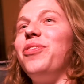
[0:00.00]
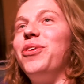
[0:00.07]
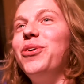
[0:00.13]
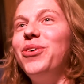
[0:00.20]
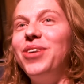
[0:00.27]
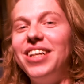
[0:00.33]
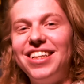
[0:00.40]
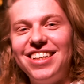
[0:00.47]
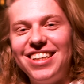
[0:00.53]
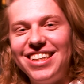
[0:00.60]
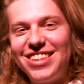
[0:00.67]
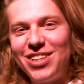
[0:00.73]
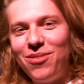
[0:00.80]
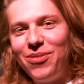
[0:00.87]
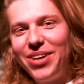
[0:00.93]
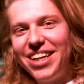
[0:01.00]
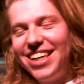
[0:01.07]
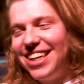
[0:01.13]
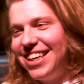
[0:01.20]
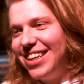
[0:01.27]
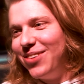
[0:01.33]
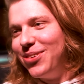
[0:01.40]
Dude,
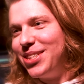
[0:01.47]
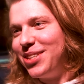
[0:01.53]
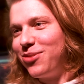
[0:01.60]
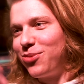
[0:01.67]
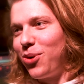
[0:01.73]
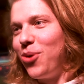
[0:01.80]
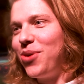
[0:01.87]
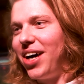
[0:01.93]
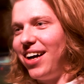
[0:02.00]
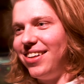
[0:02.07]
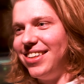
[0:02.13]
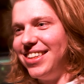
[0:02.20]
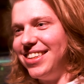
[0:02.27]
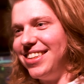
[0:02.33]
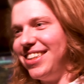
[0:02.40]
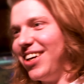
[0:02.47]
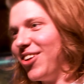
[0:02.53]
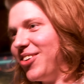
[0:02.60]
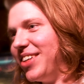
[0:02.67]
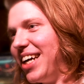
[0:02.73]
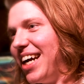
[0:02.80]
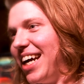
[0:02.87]
somebody was in Rhode Island the
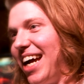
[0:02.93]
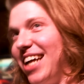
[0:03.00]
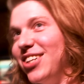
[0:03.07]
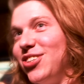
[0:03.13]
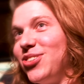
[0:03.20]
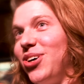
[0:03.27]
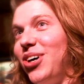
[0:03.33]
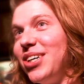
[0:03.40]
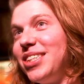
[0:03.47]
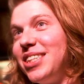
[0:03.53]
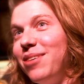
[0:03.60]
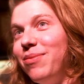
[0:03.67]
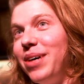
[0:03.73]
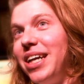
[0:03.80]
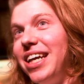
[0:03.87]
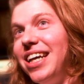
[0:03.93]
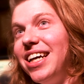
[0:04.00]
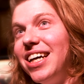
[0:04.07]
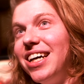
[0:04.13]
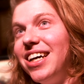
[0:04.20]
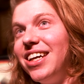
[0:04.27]
other day and saw somebody,